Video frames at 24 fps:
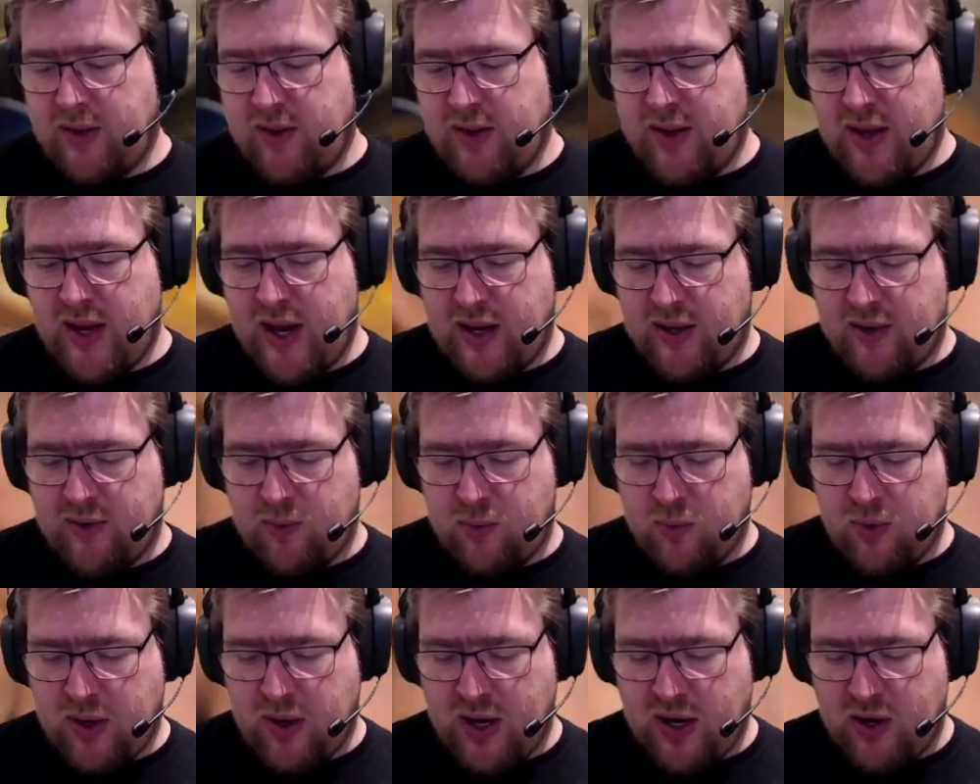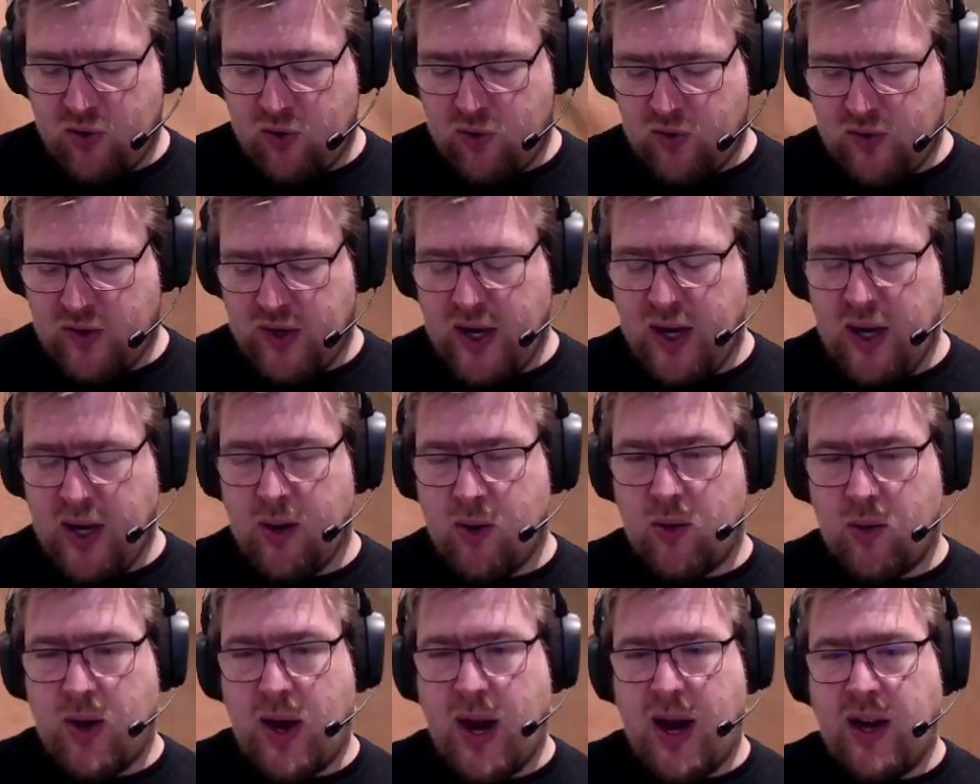That's pretty interesting
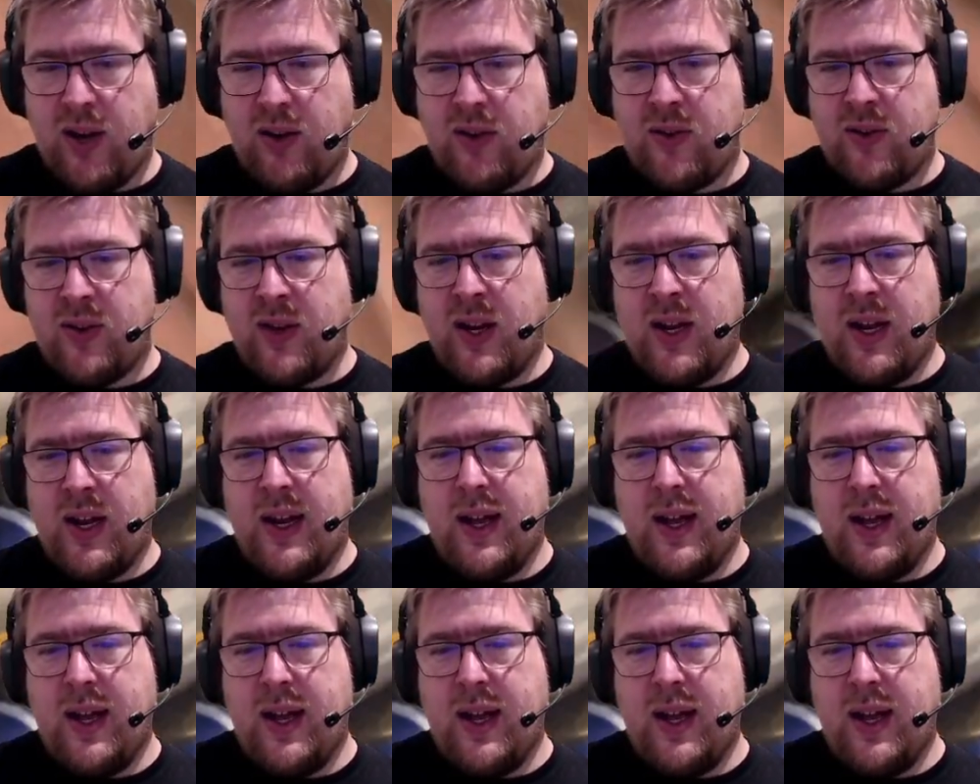or nice.